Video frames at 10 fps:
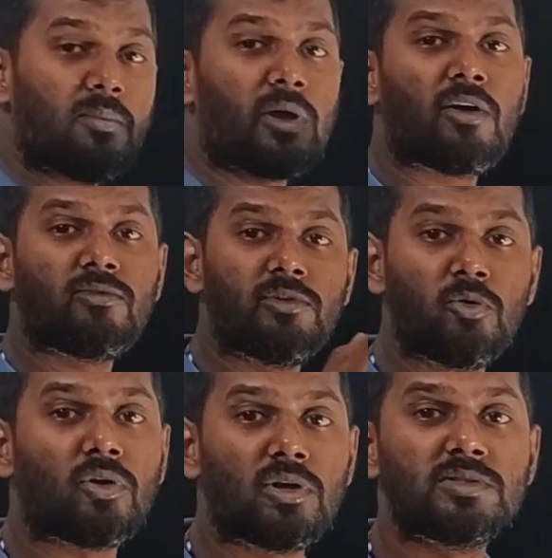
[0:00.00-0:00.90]
number of
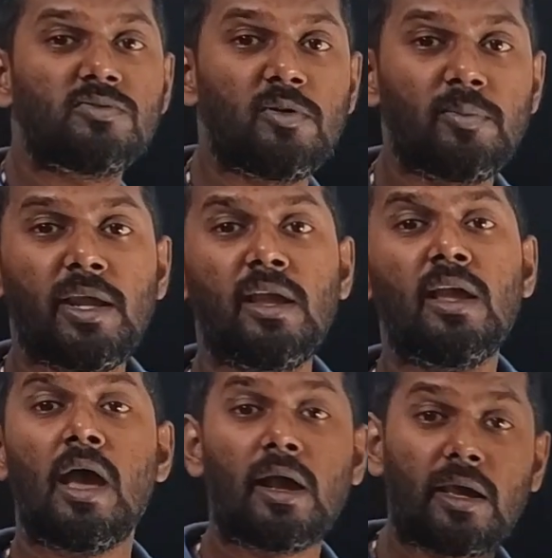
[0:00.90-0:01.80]
neutrons will
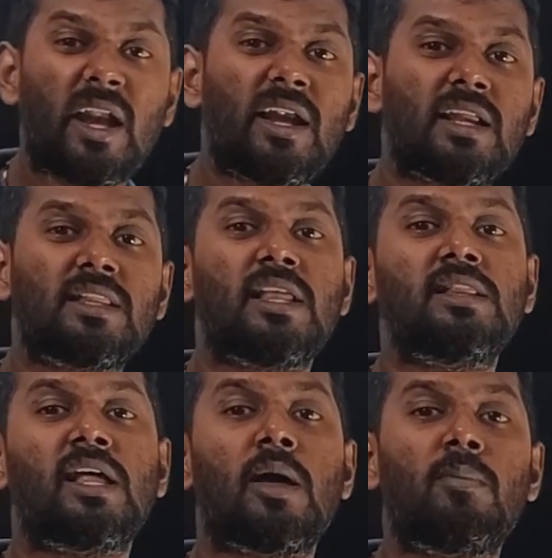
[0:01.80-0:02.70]
be greater
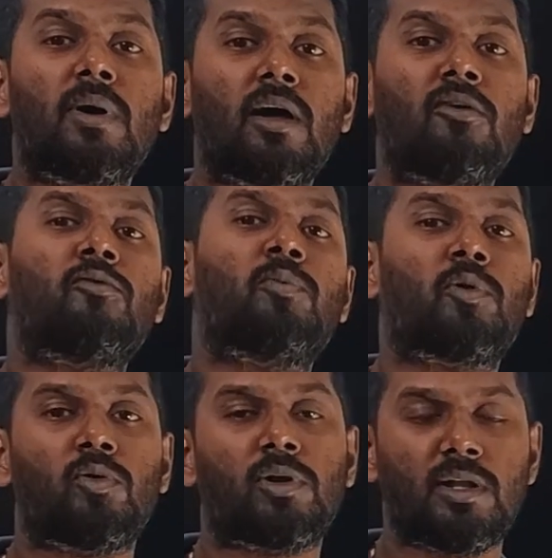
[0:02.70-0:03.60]
than the number of
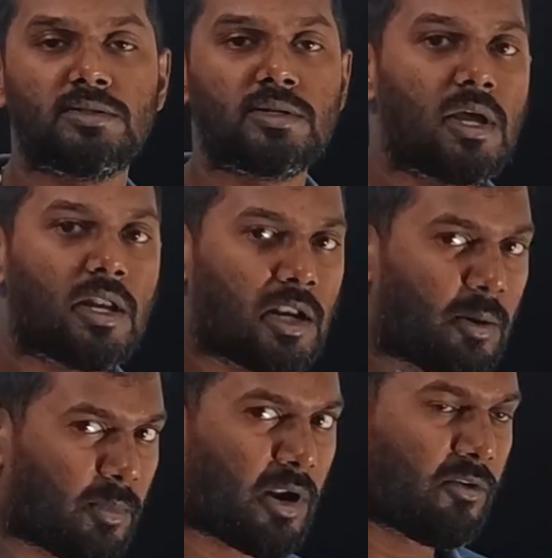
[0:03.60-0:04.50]
protons.
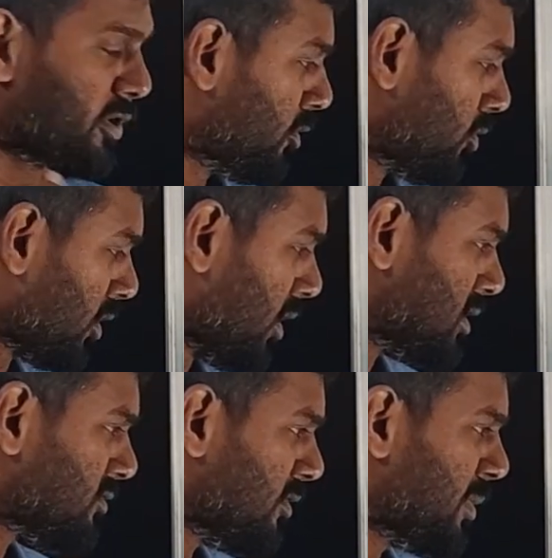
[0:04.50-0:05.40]
Number of
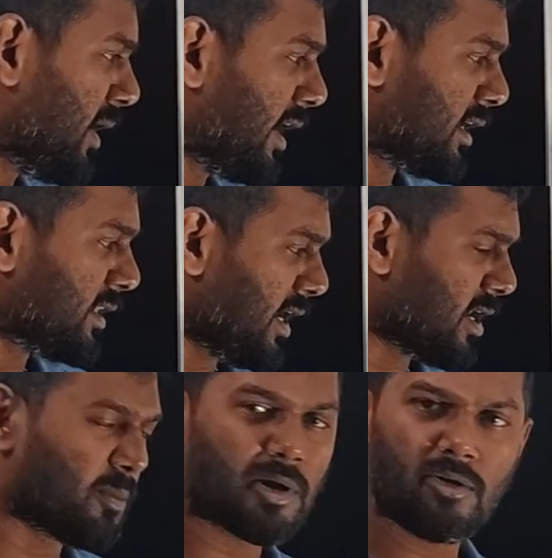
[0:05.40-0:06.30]
neutrons will be greater
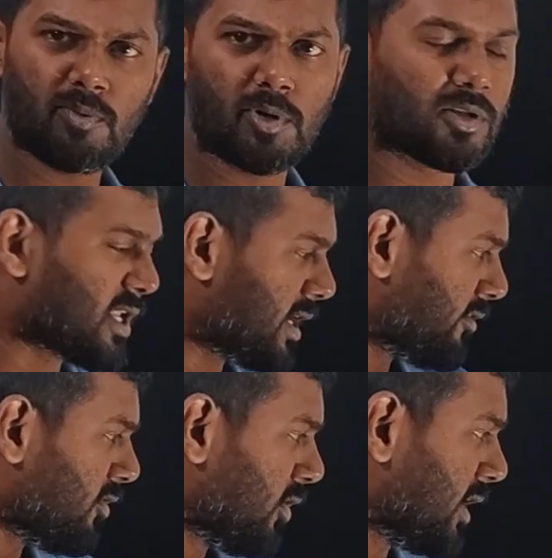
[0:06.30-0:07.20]
than number of protons.
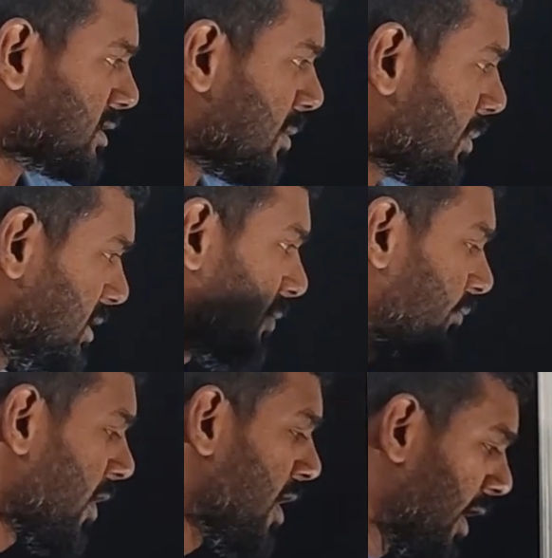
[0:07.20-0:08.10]
I'll give you an example.
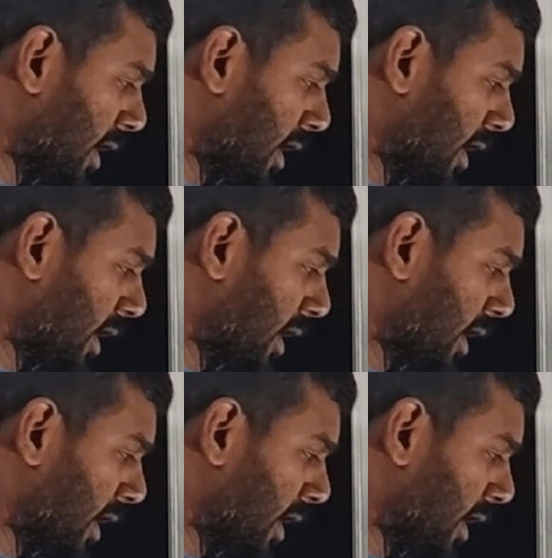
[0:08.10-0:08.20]
Listen.